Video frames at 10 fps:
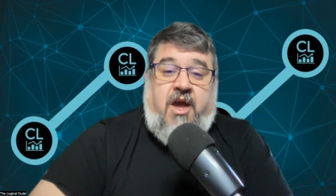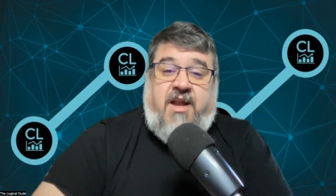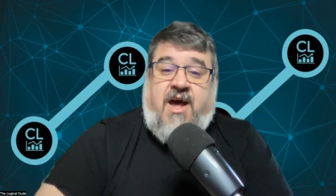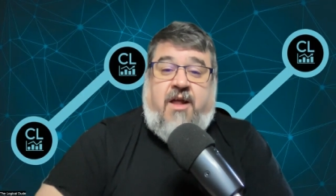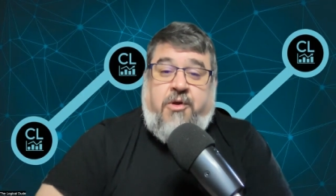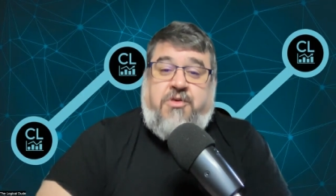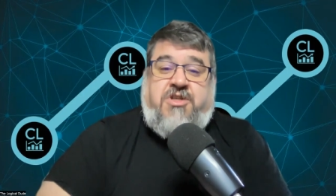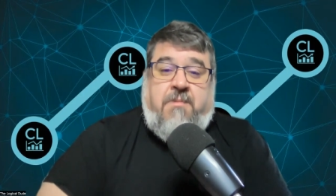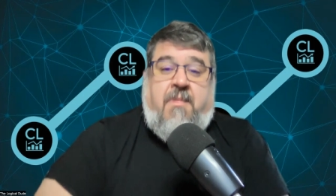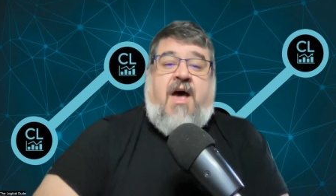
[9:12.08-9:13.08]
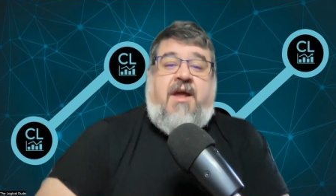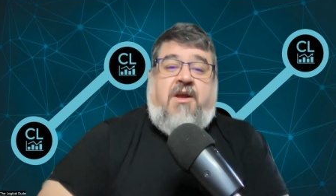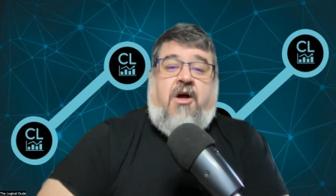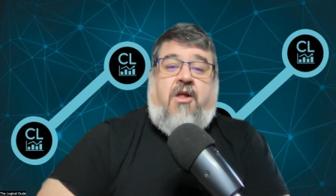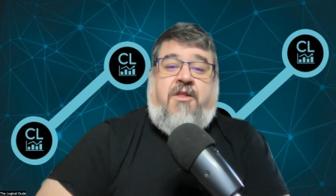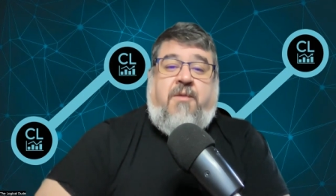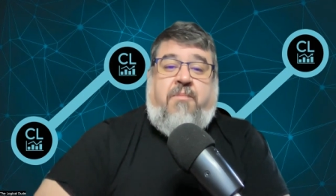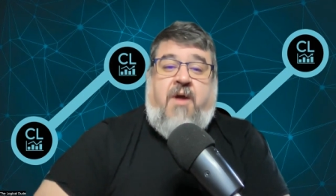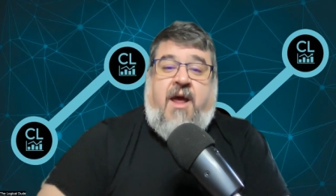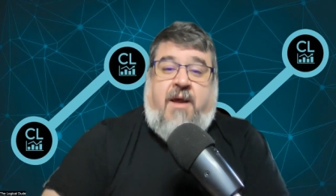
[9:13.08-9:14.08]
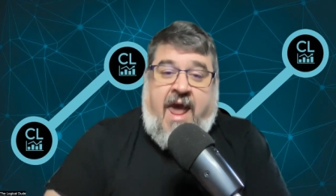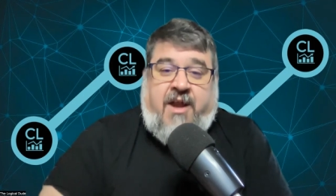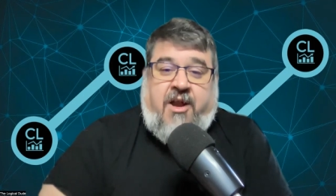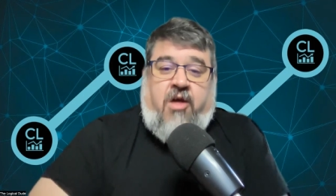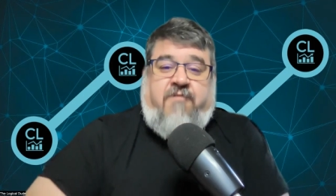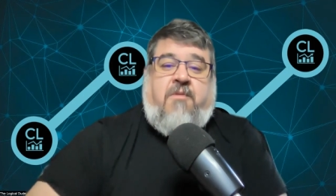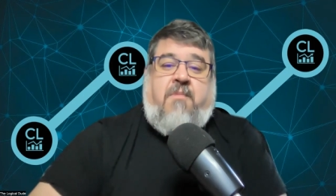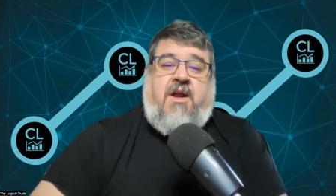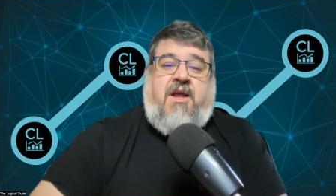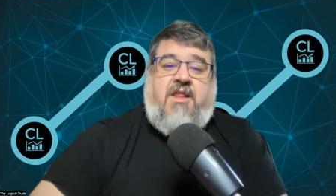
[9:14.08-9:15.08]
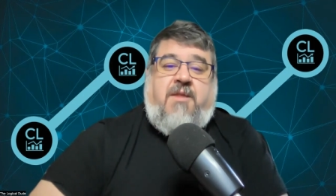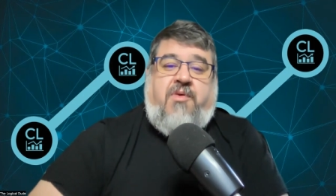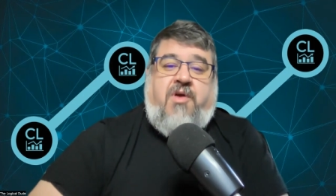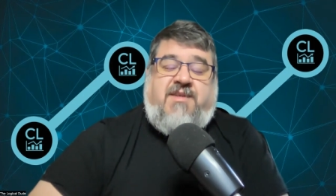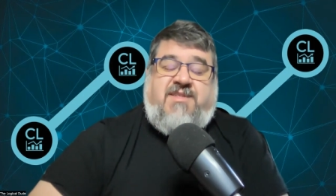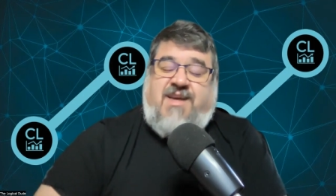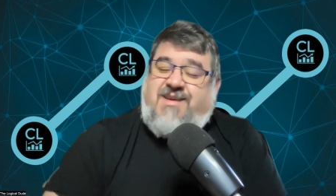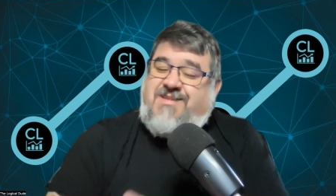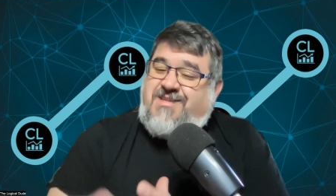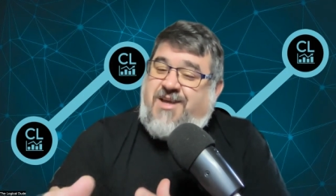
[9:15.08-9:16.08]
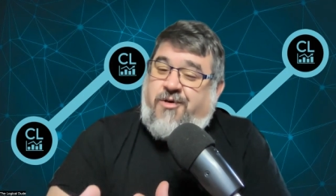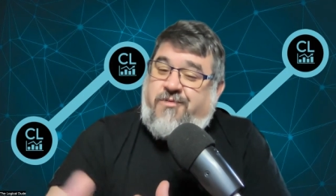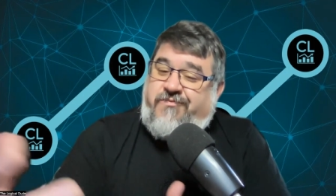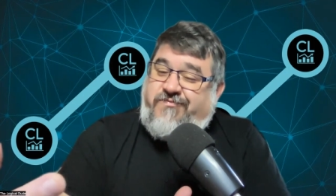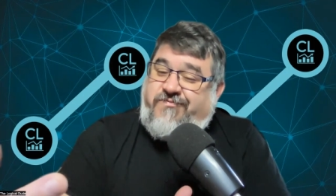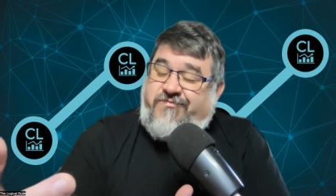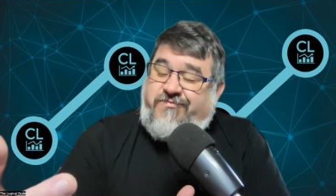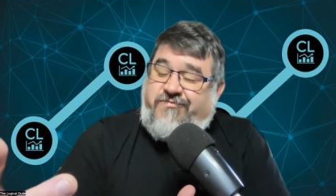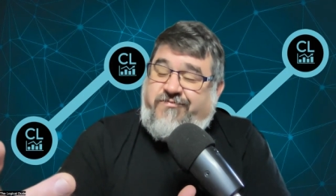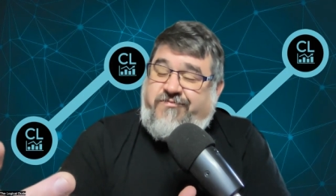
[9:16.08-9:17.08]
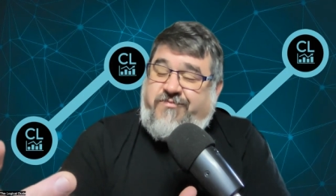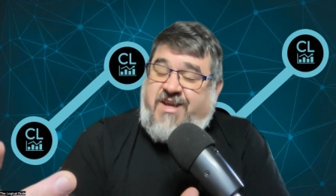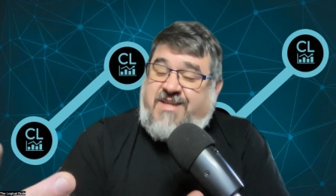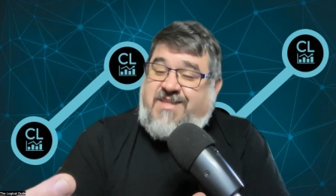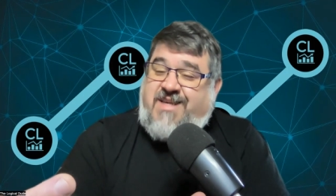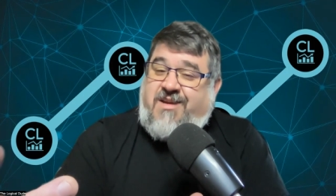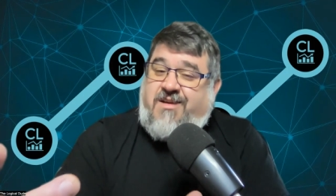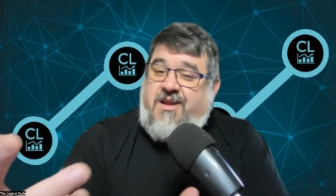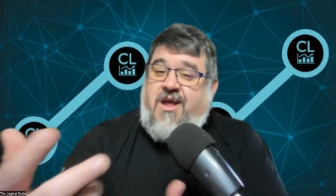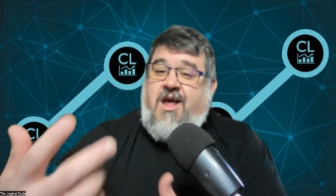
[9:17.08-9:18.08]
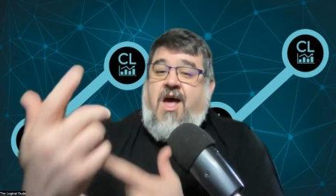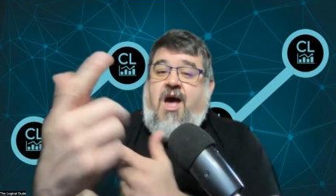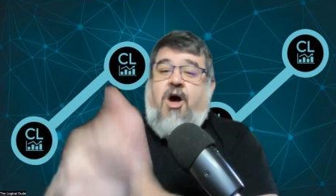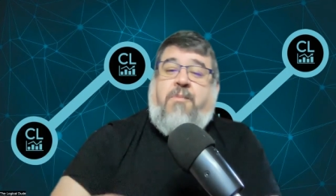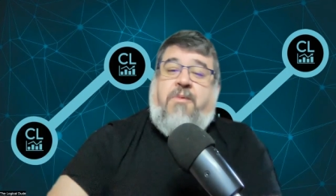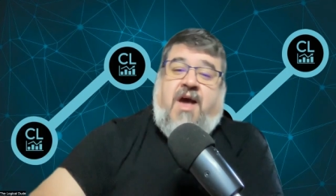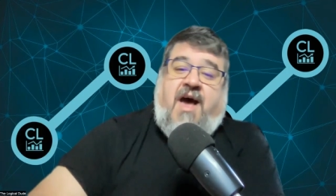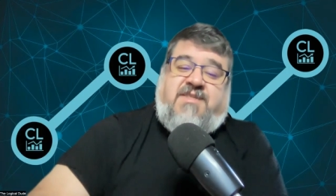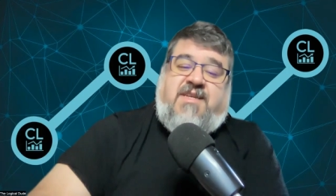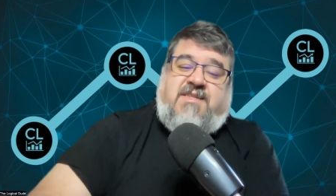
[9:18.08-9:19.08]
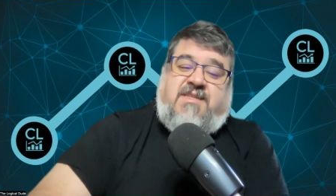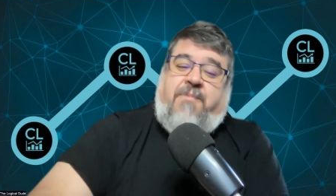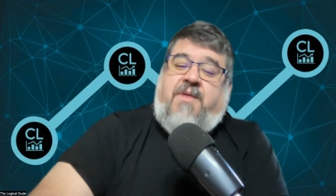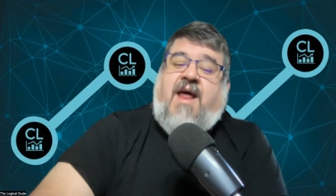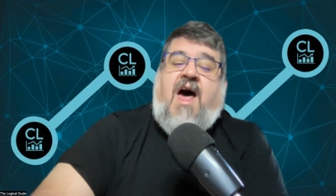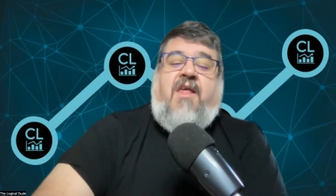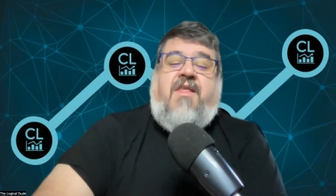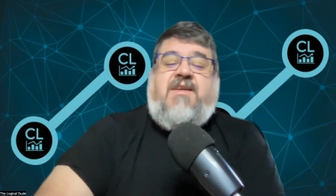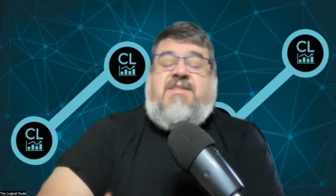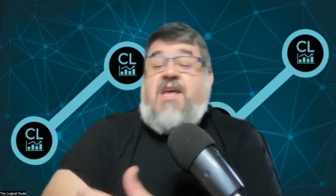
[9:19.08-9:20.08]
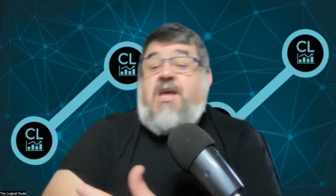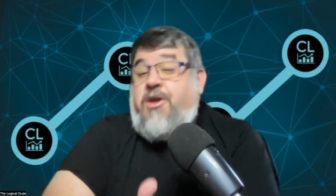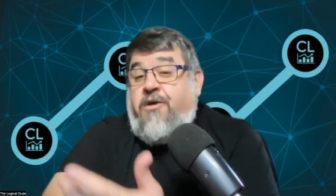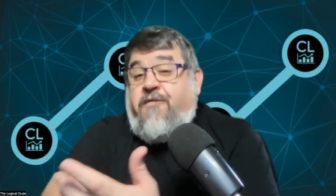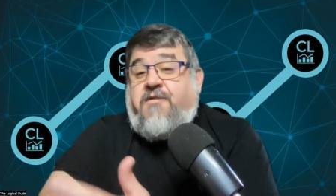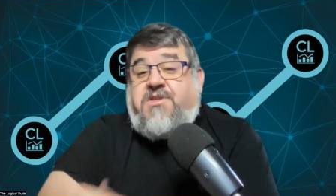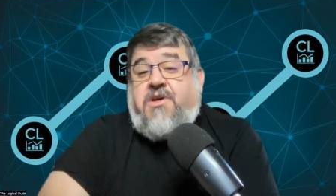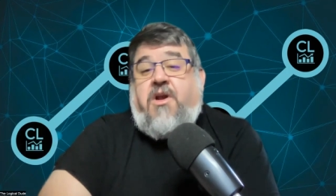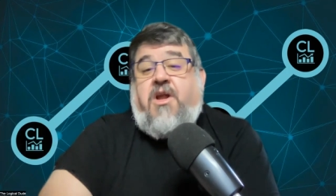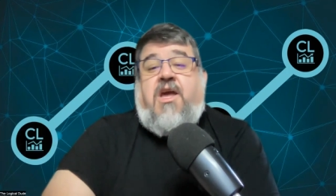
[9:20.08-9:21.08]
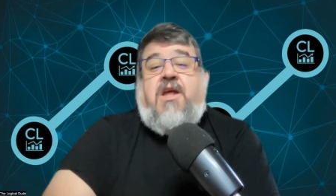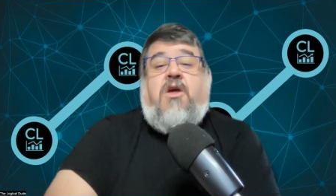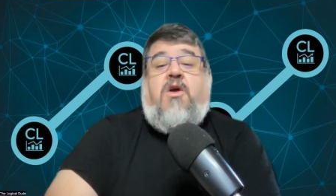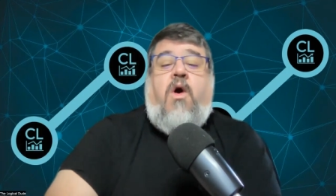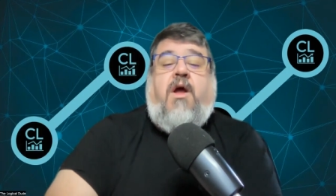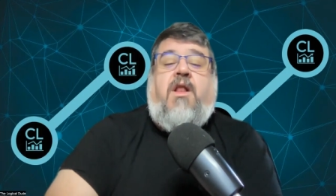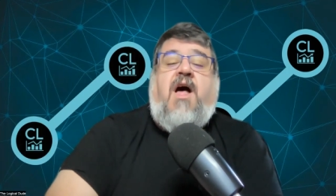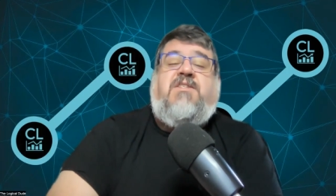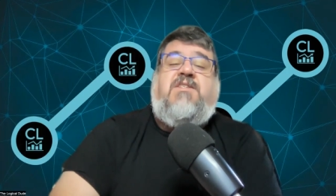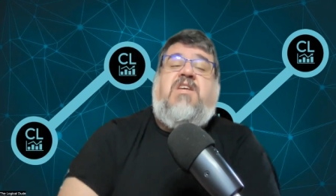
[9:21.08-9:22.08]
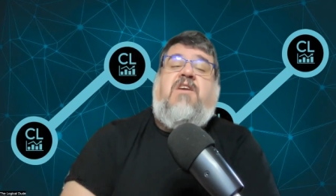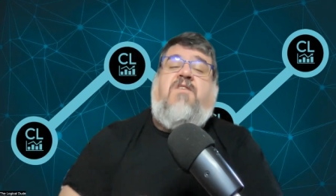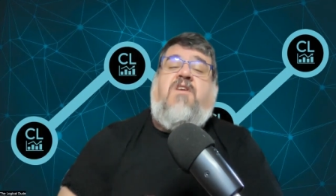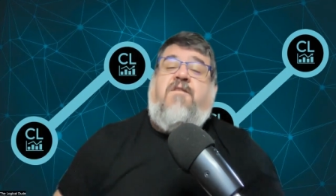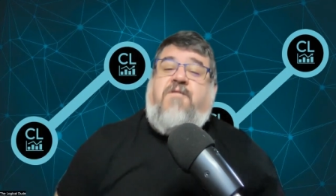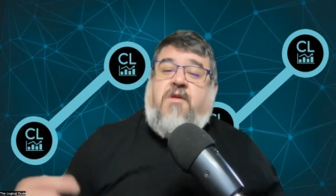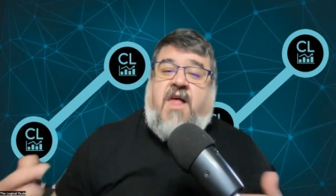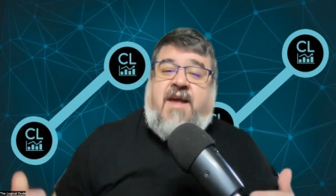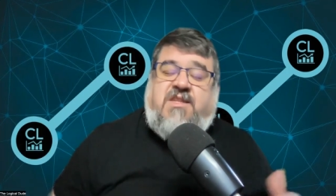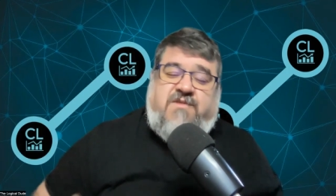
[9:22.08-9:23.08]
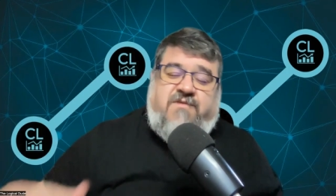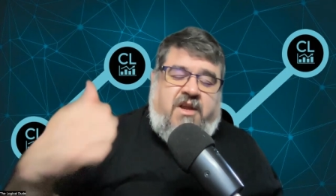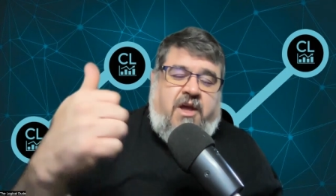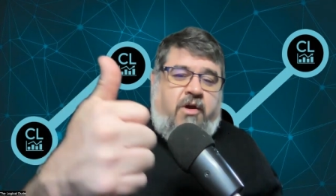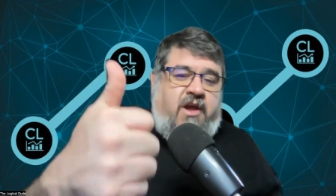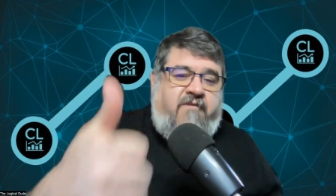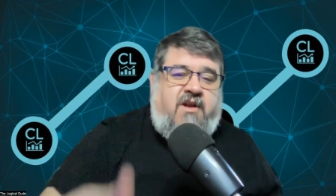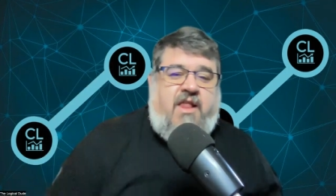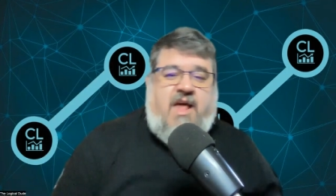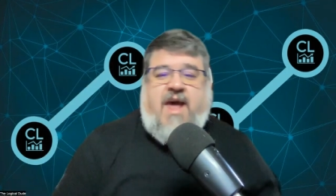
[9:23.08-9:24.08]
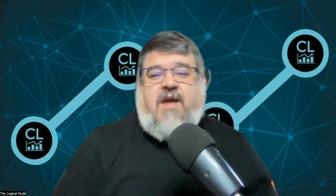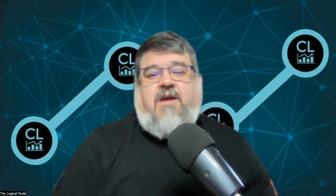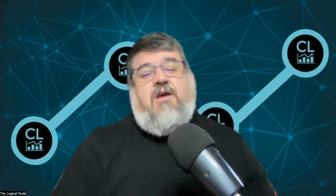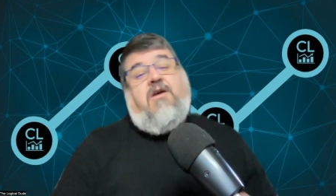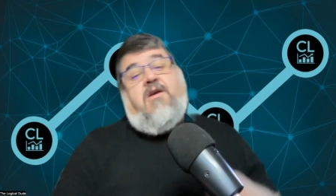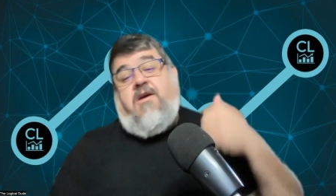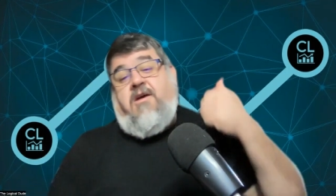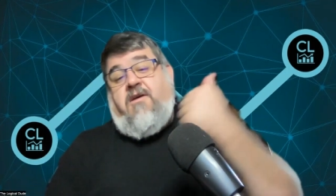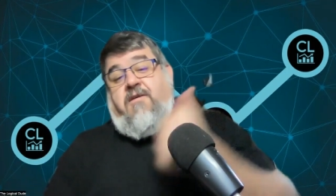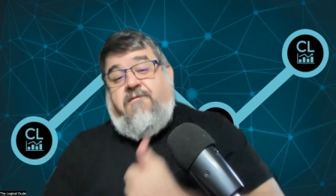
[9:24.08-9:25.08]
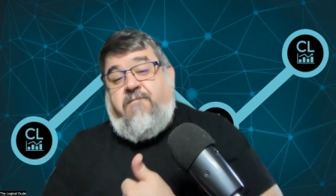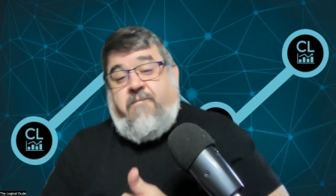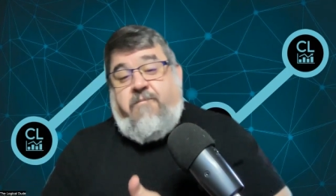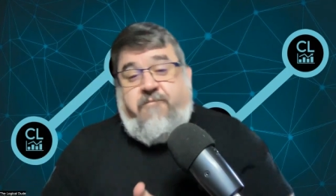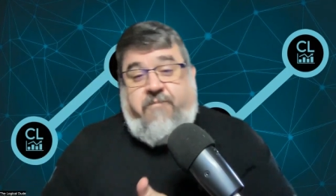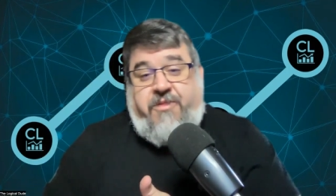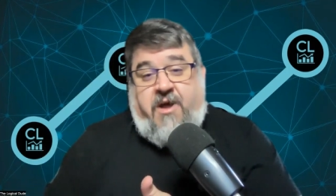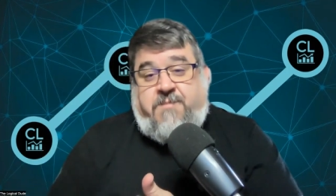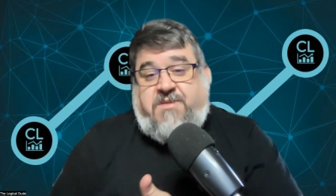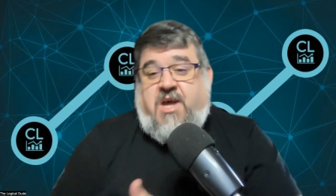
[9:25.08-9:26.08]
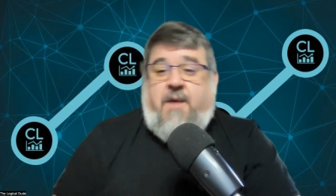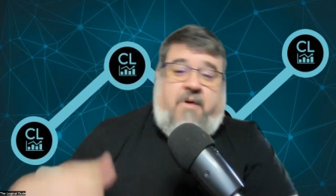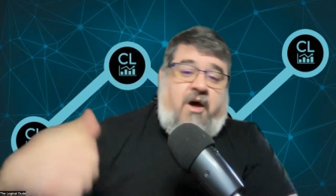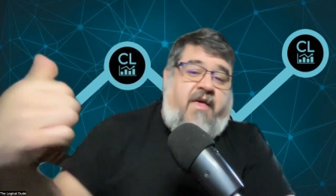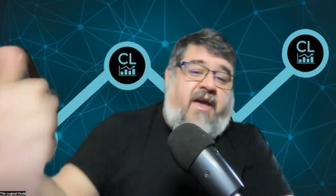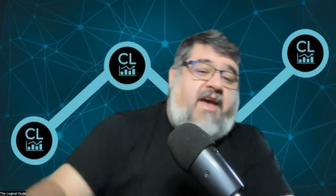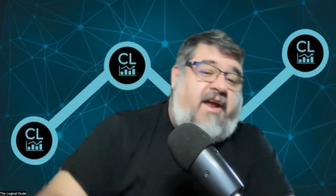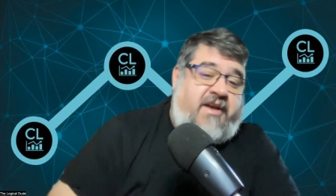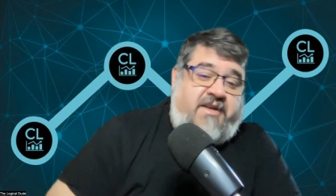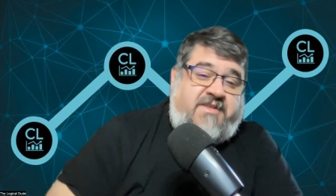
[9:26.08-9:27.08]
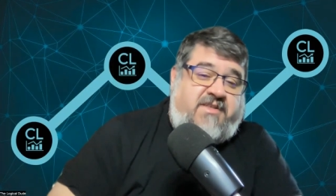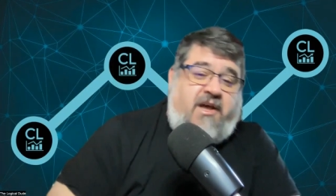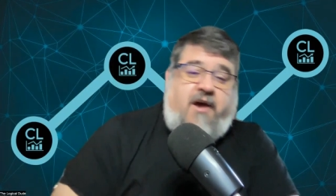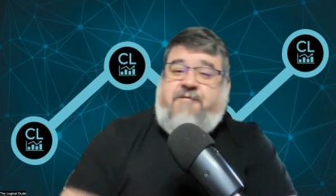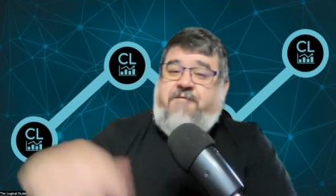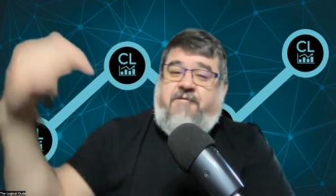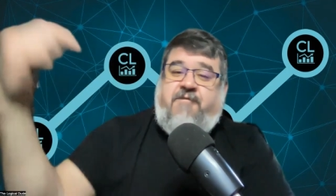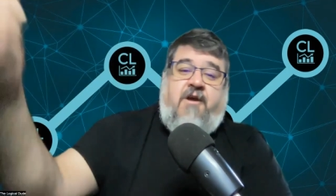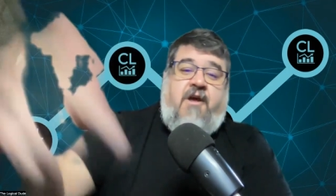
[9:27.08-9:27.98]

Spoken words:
and not lose your mind all in the and all of your money in the process. So that's it. Hope you guys get something out of this. Thank you for tuning in to CoinLogic TV. If you like this video, give it a like, thumbs up, all that kind of good stuff.